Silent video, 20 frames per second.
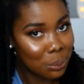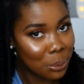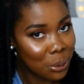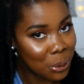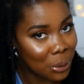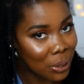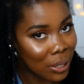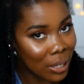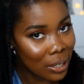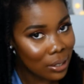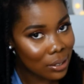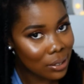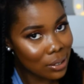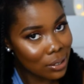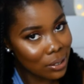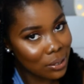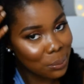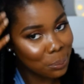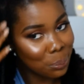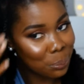
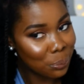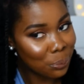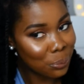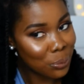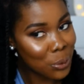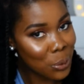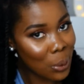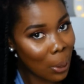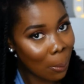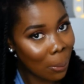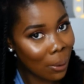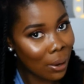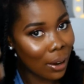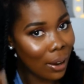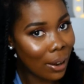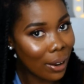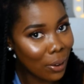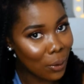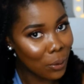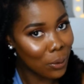product to
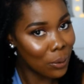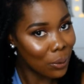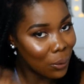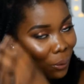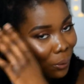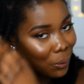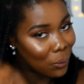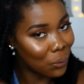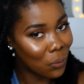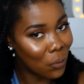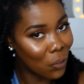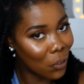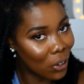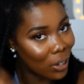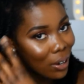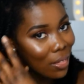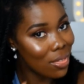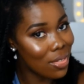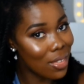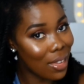apply
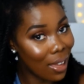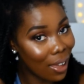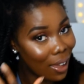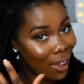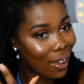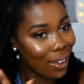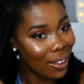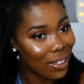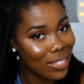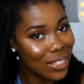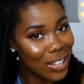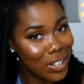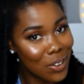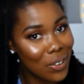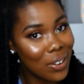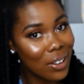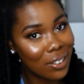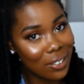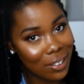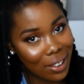for the hair the
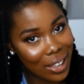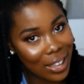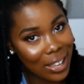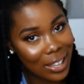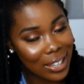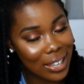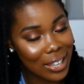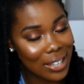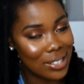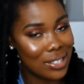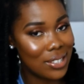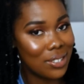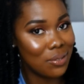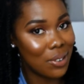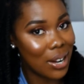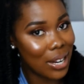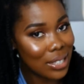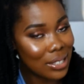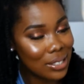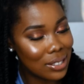longer your hair gets,
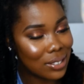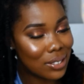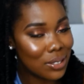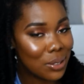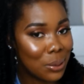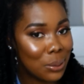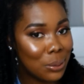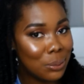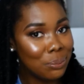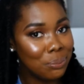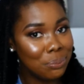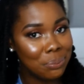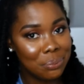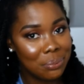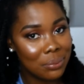right? So